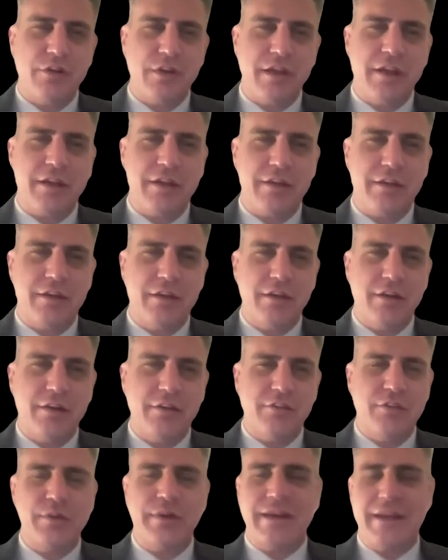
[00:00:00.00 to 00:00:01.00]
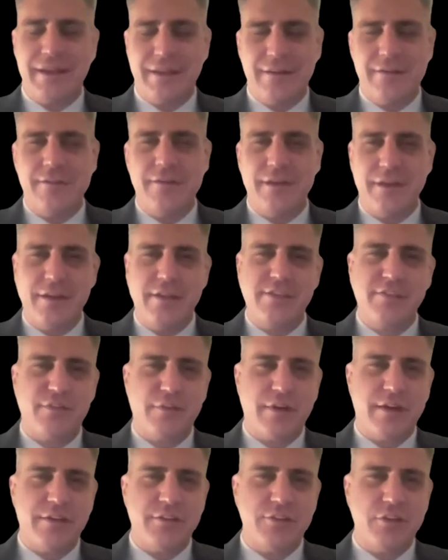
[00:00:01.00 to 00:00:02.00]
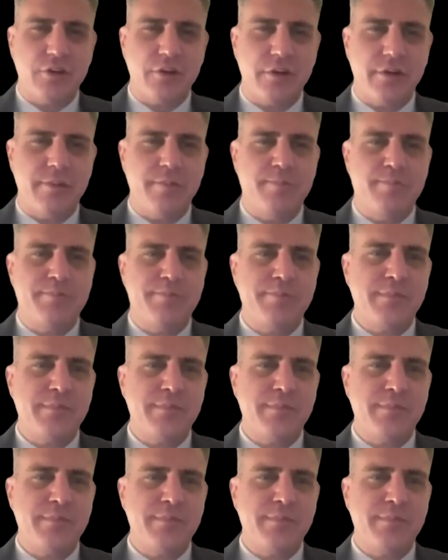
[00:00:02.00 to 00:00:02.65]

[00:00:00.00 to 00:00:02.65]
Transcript: like doing analytics for HR.